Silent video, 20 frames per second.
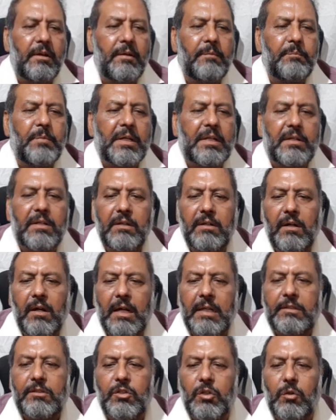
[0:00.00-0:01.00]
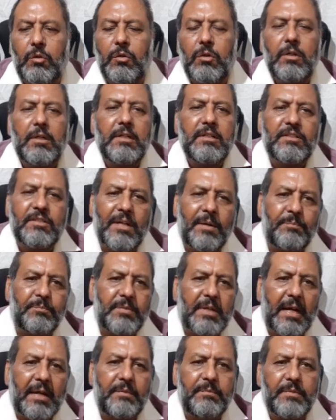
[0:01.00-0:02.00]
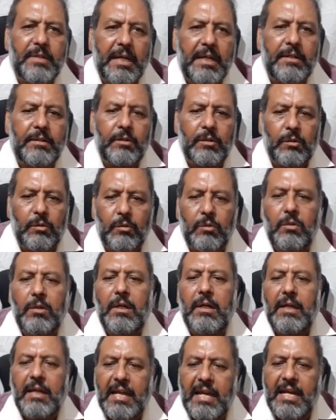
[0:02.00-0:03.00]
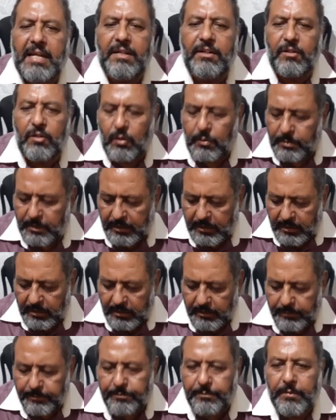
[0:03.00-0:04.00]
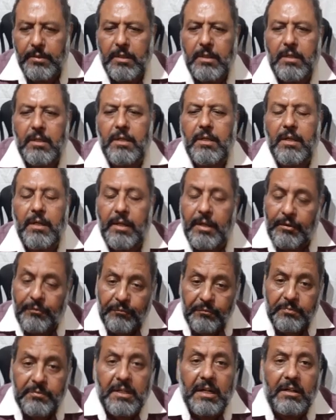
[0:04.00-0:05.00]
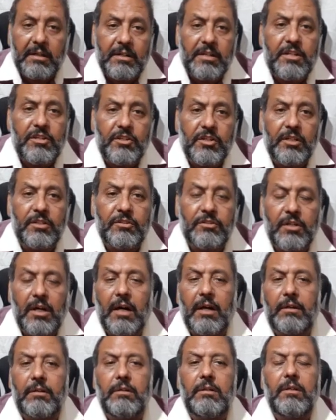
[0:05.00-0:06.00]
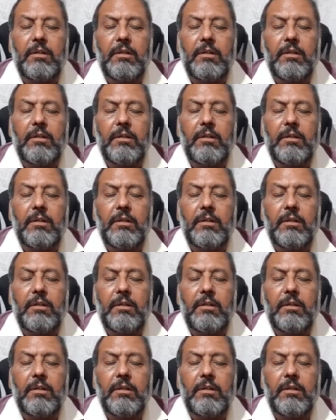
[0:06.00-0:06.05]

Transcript: but also sometimes can grow anaerobically if the conditions are